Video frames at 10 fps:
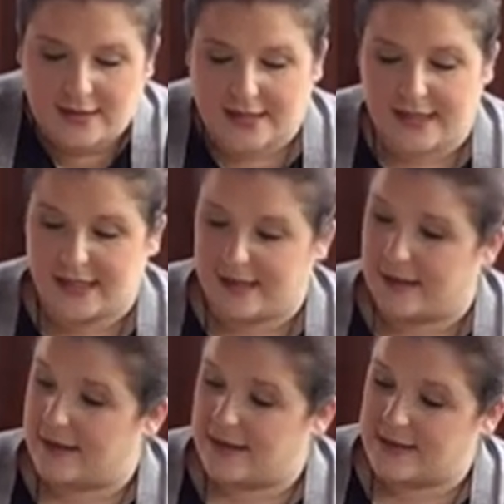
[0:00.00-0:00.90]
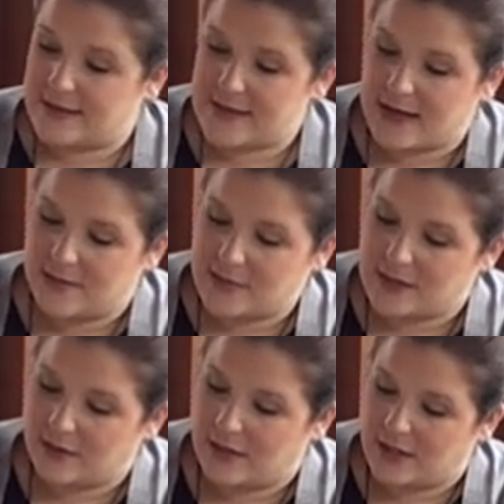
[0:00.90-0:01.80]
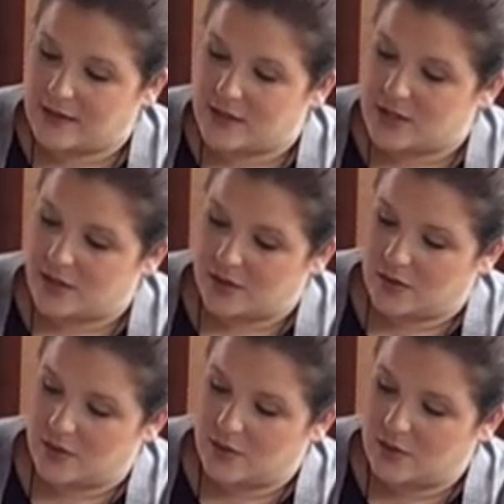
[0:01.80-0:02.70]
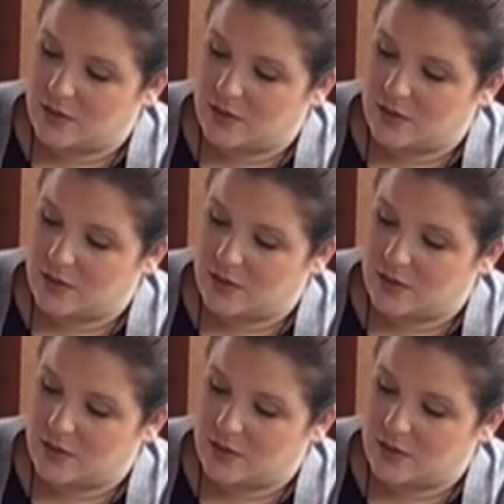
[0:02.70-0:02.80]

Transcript: And I'm just going to